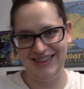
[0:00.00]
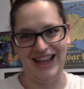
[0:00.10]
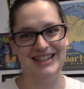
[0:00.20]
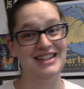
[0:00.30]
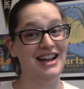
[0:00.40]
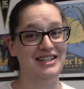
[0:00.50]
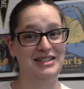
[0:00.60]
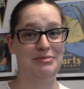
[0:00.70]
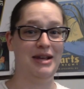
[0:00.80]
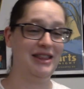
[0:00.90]
that's not
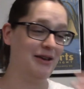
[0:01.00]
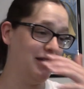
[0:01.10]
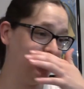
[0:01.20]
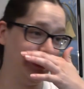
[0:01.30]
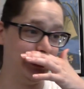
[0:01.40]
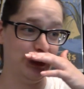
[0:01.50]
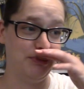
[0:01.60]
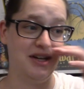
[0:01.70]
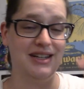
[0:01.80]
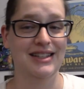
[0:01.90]
just me, though. That's not just
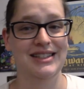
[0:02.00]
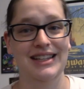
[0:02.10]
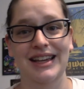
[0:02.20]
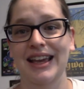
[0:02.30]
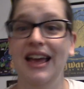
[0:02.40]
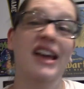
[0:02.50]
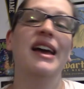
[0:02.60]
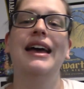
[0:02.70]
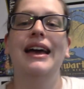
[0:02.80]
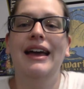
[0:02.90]
pregnancy.
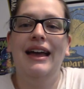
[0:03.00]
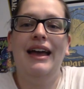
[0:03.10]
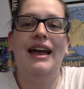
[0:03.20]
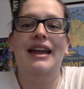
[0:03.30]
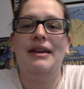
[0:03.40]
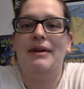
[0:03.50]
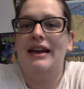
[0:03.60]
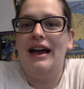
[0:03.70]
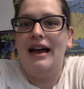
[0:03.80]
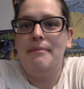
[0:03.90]

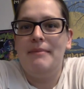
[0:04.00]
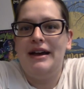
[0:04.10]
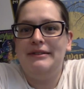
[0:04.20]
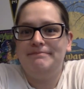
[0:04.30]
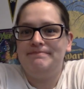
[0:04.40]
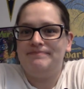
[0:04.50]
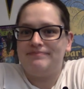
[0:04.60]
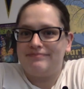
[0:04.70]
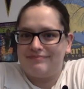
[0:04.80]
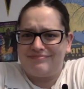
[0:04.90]
Anyway, I'm um,
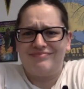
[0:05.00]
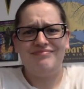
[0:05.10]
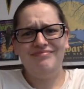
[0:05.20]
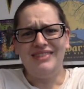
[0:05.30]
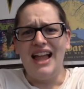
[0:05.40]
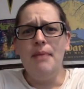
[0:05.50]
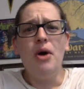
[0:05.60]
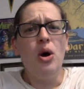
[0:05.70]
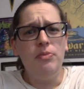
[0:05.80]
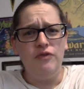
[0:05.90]
I'm
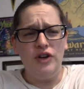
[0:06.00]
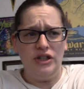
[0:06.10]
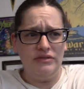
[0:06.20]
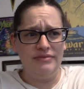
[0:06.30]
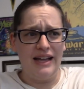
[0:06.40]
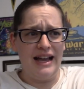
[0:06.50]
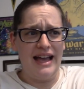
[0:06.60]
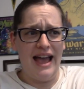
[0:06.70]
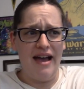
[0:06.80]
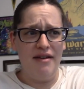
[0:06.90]
hopeful. I
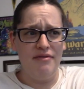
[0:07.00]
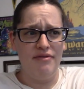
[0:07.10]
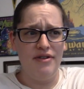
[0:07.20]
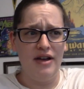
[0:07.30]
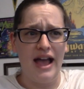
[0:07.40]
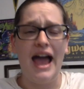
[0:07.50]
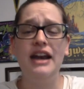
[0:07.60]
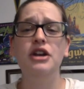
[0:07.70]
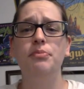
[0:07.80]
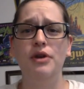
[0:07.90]
have I had
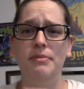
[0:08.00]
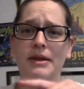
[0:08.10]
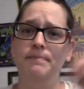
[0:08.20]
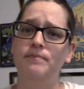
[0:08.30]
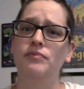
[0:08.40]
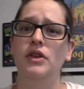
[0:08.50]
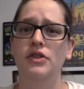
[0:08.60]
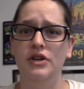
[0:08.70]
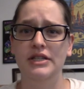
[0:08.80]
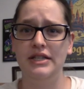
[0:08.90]
an appointment
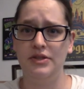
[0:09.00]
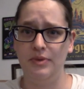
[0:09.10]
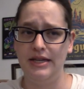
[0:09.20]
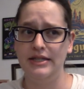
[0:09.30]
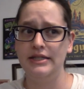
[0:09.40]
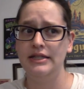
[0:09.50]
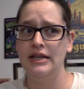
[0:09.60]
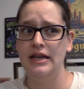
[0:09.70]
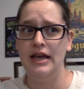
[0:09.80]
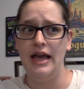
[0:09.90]
36 weeks
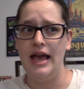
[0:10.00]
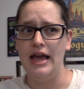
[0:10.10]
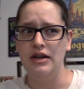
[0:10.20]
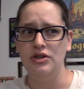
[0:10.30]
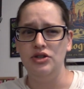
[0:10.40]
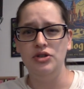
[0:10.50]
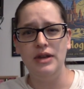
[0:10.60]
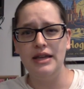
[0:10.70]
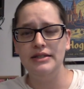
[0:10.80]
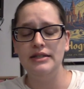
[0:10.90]
and 2
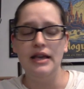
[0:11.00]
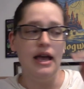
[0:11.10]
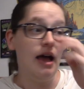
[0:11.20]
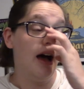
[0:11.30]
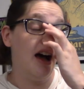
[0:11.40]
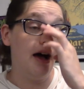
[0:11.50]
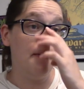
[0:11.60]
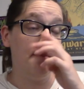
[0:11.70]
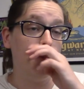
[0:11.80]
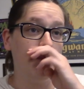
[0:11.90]
days
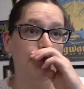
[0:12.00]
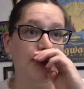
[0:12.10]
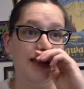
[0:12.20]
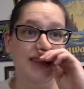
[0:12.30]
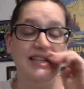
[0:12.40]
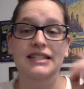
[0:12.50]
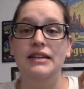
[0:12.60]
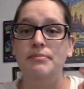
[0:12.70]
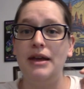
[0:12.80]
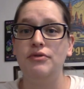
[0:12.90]
um, and they
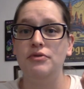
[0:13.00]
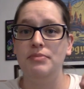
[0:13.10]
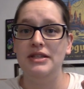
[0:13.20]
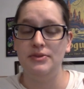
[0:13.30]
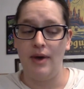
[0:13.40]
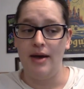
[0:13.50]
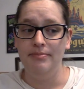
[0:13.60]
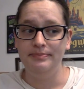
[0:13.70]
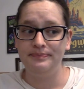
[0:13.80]
did my group B swab